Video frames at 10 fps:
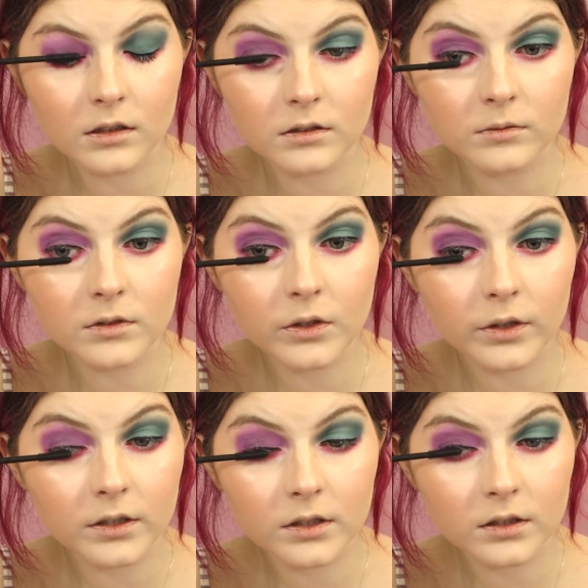So I'm just
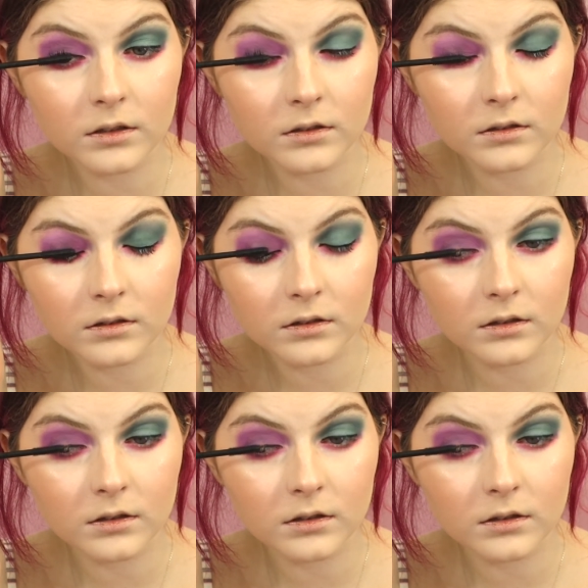going to